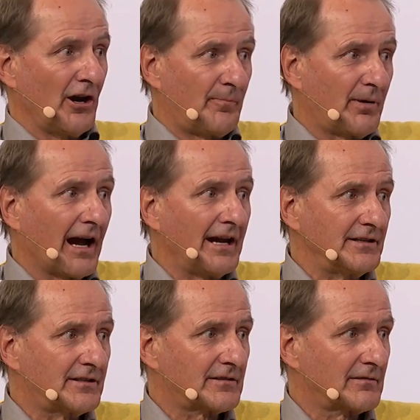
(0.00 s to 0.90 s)

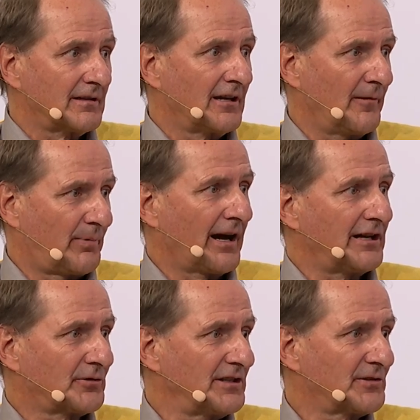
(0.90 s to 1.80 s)

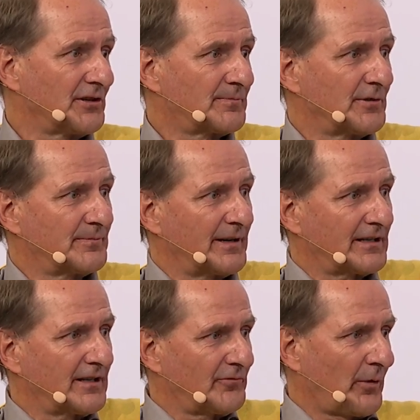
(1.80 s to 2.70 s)
applied research
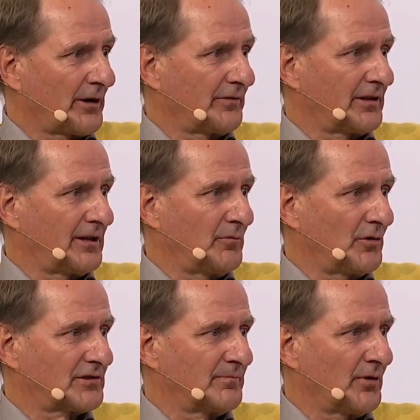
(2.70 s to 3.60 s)
perspective, one of the
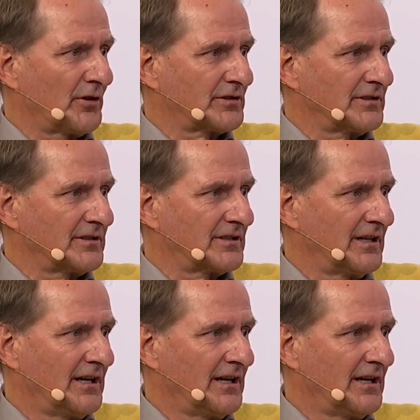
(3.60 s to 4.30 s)
most important